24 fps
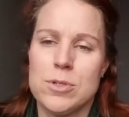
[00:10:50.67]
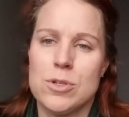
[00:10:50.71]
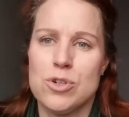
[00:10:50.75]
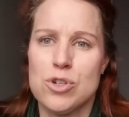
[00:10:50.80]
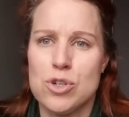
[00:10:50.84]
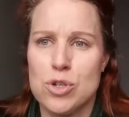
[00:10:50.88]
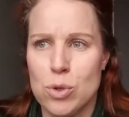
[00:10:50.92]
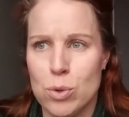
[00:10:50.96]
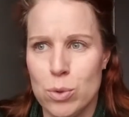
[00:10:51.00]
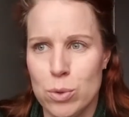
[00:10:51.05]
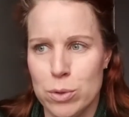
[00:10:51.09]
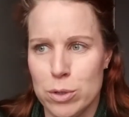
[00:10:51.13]
and
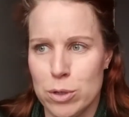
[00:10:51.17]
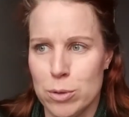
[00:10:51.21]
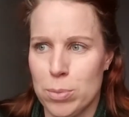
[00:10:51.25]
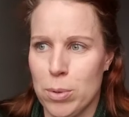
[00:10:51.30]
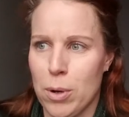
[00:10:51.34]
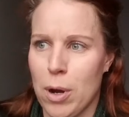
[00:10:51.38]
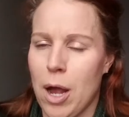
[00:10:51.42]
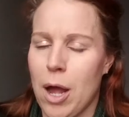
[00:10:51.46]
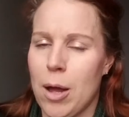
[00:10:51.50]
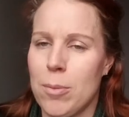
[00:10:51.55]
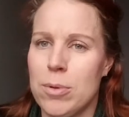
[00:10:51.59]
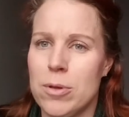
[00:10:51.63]
shoulder
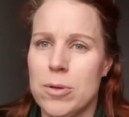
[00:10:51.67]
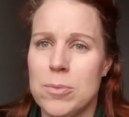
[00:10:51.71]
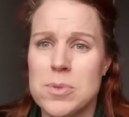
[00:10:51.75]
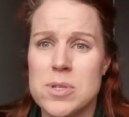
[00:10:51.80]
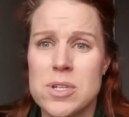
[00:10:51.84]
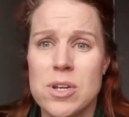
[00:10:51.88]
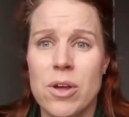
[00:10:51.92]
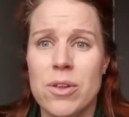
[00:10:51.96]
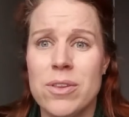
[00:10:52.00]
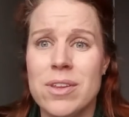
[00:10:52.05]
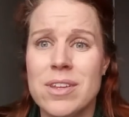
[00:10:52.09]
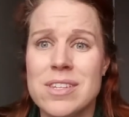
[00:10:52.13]
problems
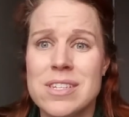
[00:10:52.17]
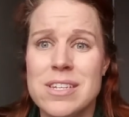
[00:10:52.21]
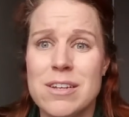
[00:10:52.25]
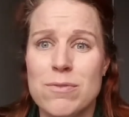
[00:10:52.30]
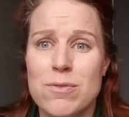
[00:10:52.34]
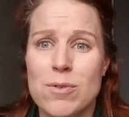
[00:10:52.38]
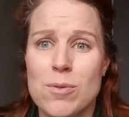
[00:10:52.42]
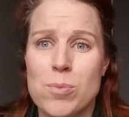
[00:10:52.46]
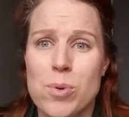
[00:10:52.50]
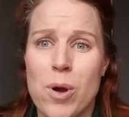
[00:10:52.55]
and all these different